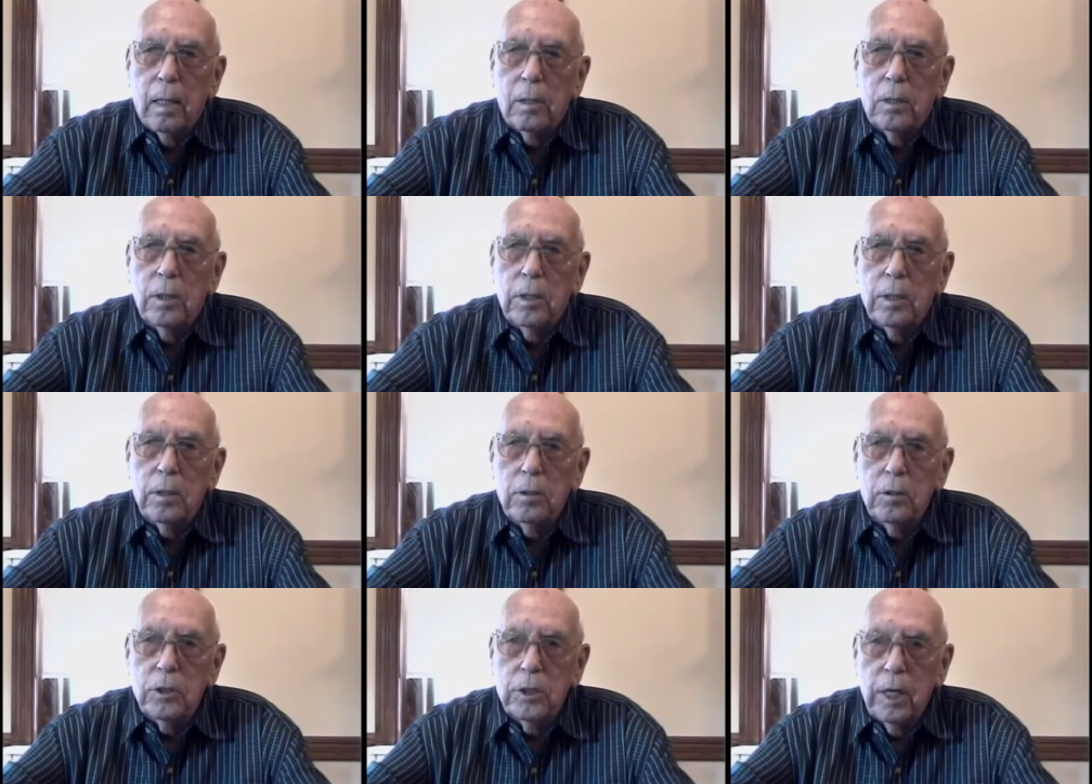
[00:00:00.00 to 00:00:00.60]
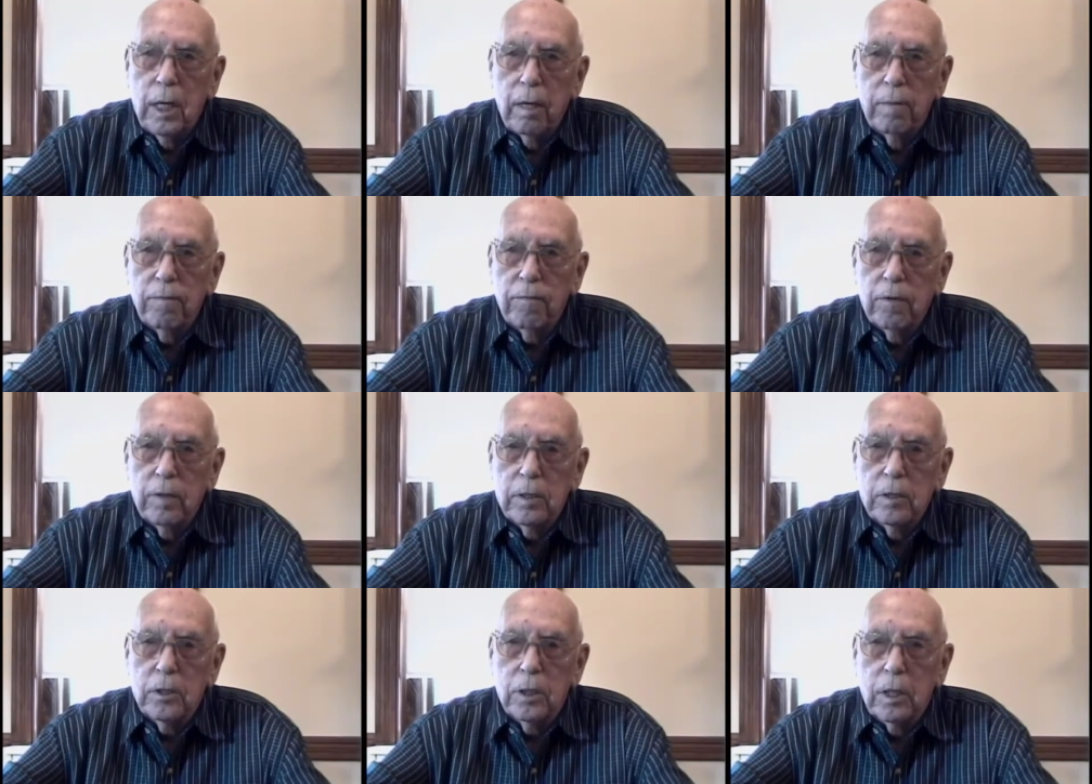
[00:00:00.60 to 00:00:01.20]
to San
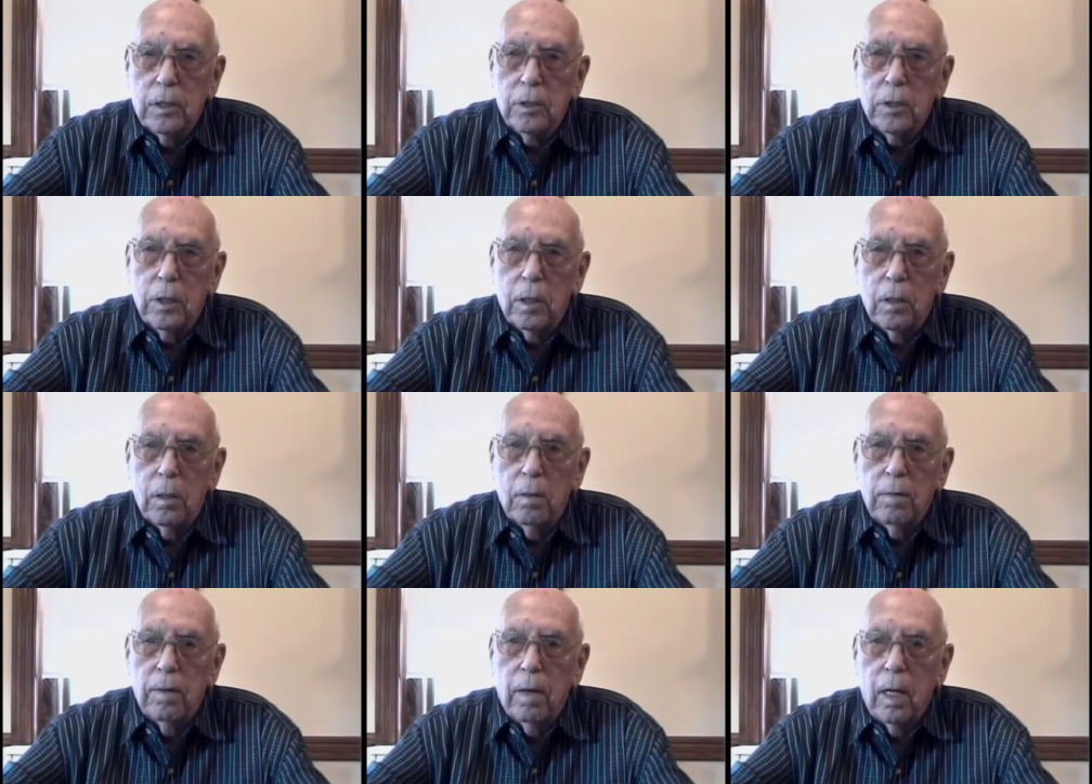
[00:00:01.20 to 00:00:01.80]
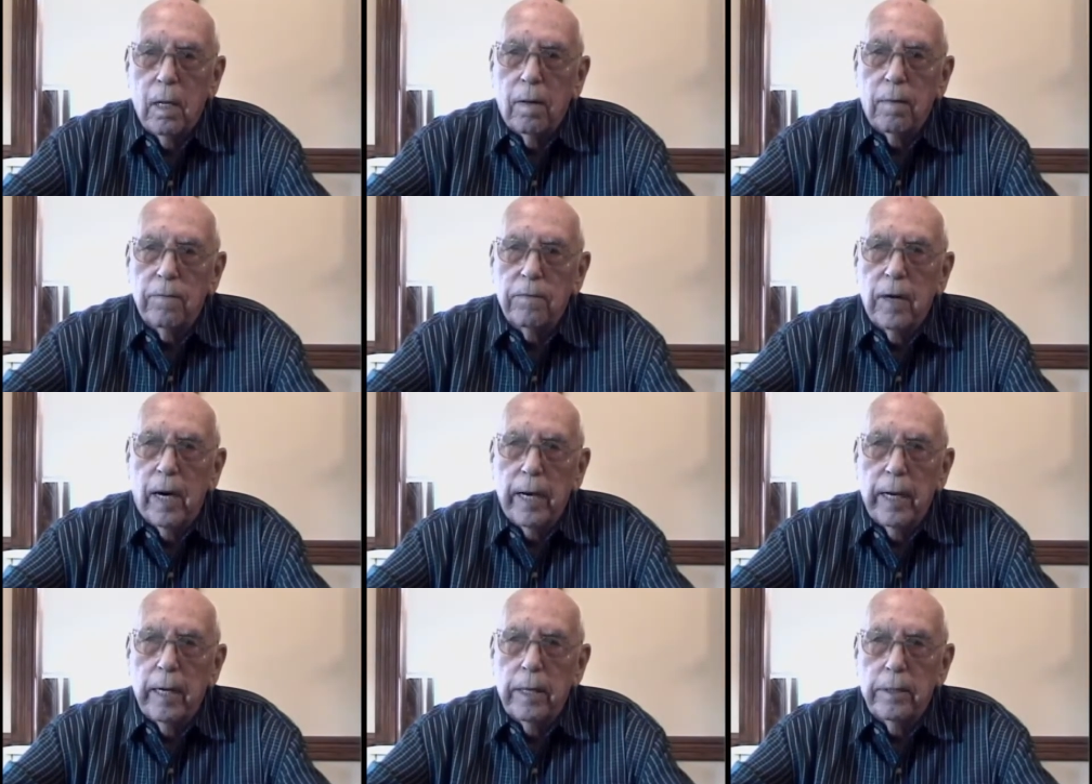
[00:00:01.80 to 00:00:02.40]
Francisco
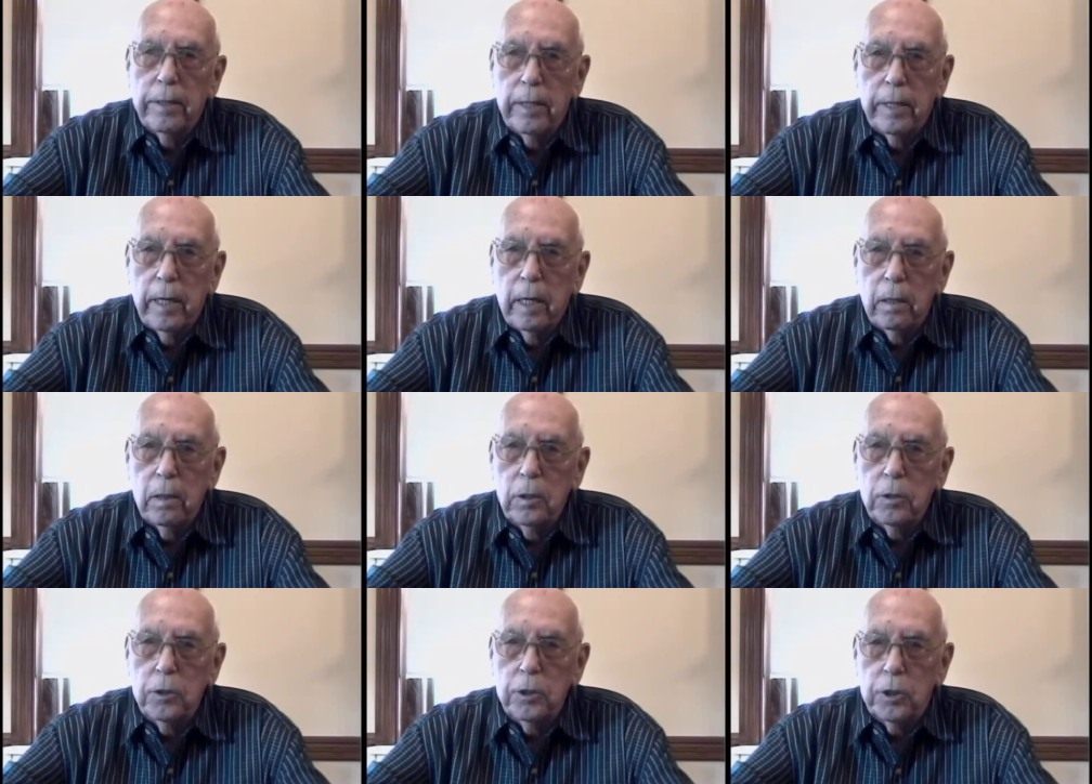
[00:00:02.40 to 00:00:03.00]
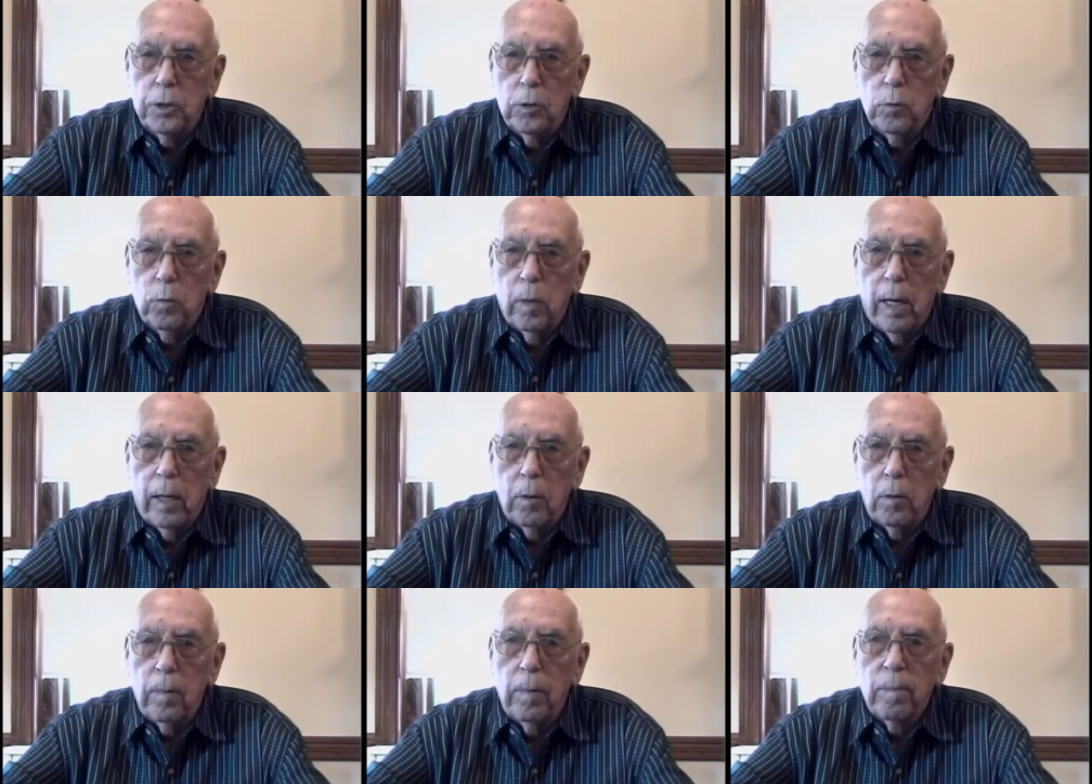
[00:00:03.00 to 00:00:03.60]
via the Aleutian
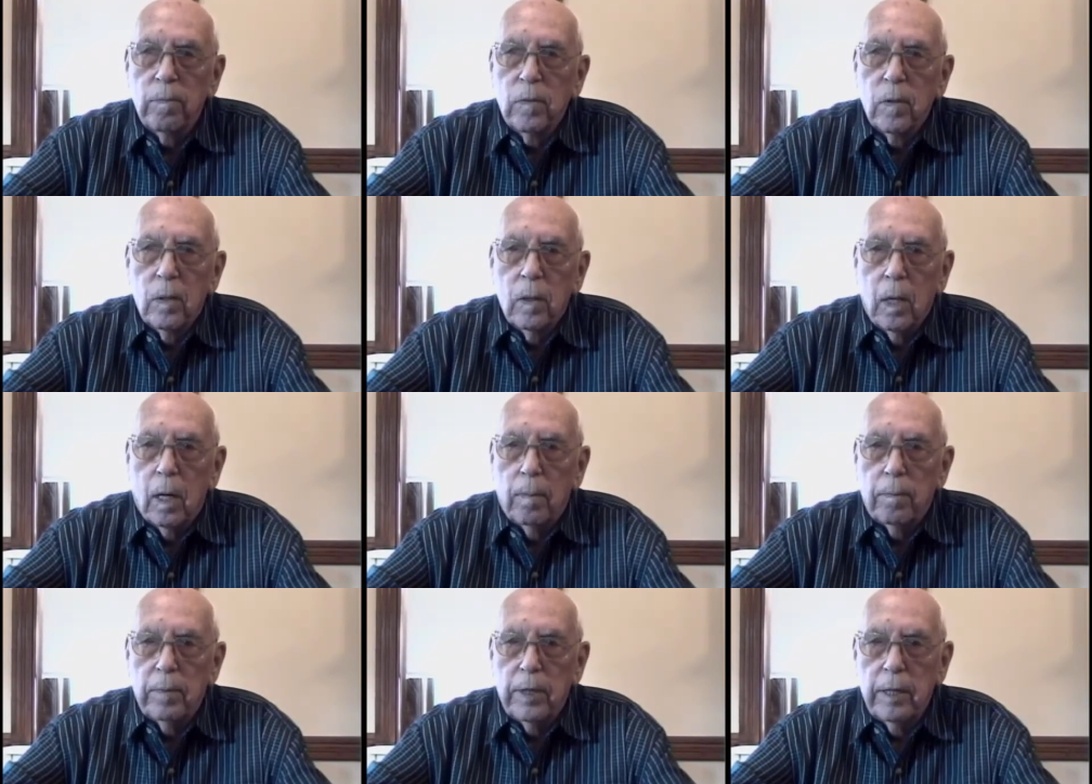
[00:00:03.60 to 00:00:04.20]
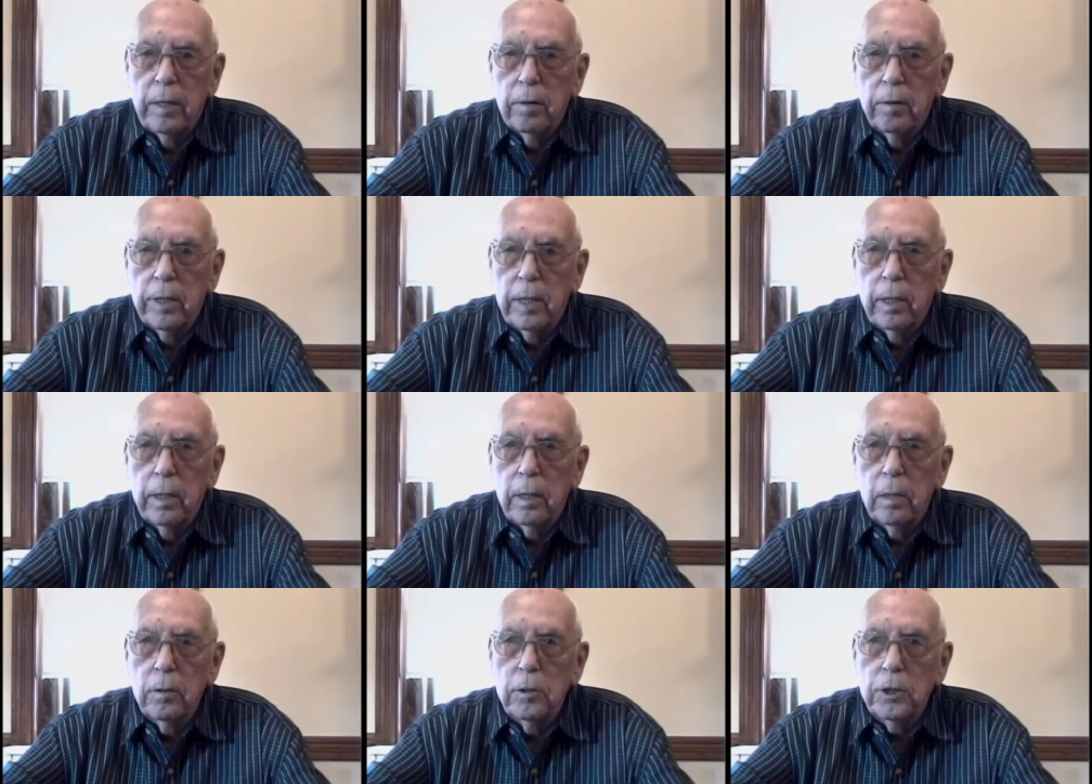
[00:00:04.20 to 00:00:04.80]
route, up near the
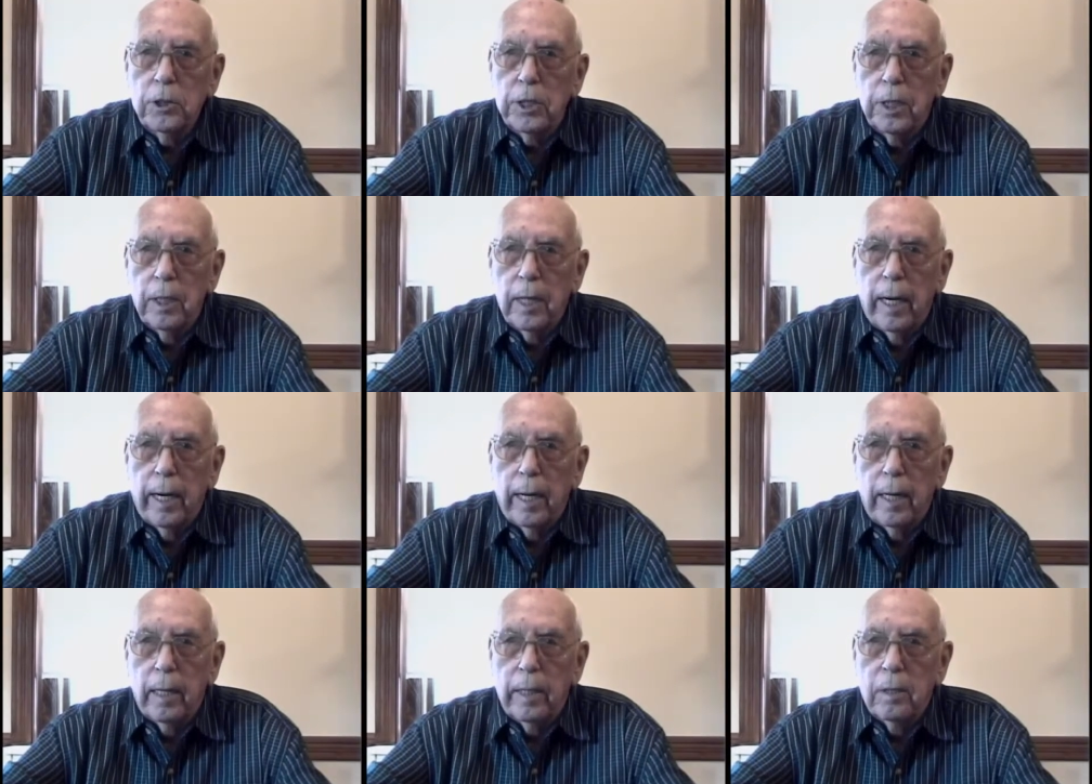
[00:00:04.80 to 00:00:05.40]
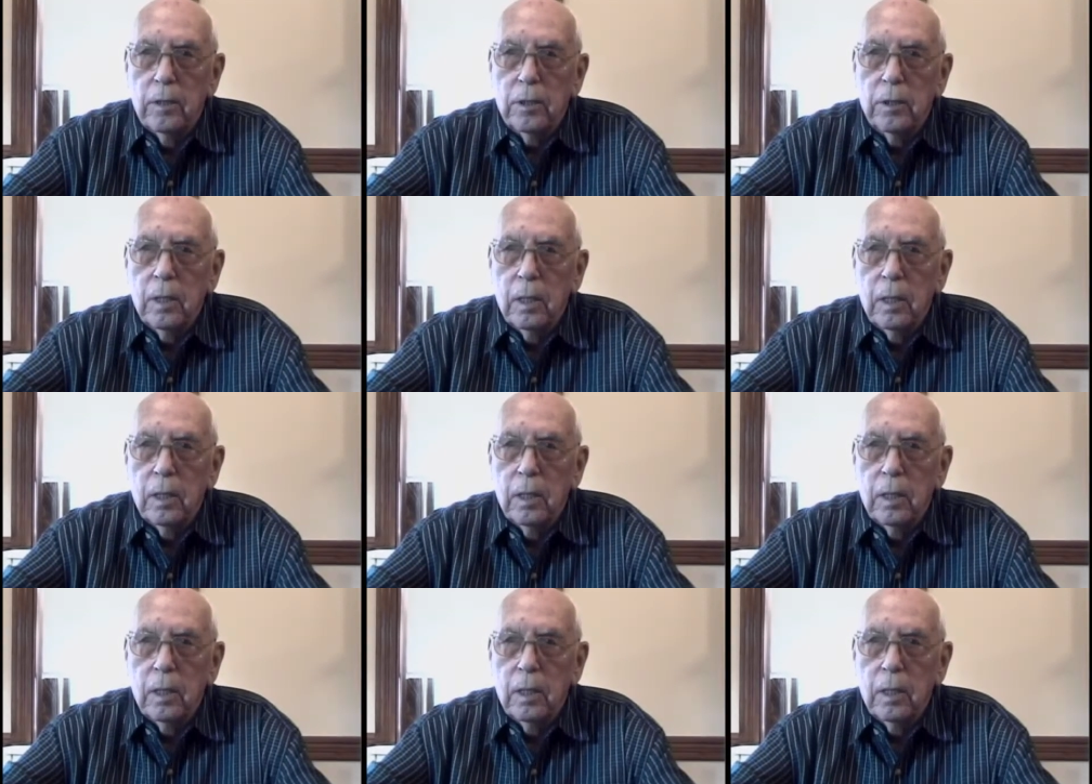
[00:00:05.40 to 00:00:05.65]
Aleutian Islands.